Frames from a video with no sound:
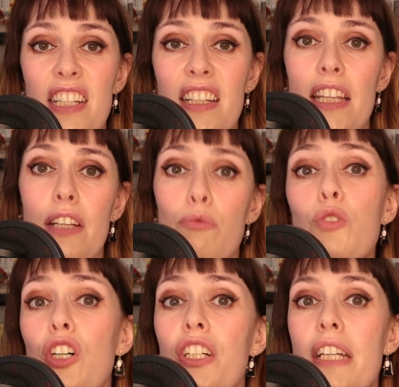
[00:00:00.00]
think that they've
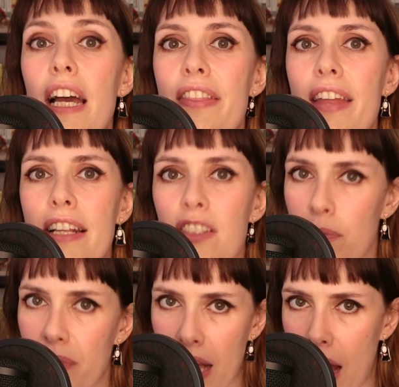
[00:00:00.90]
won, and then
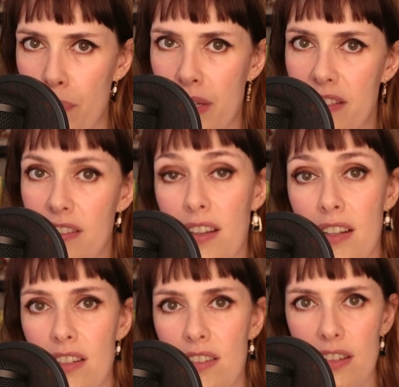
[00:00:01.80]
something happens and it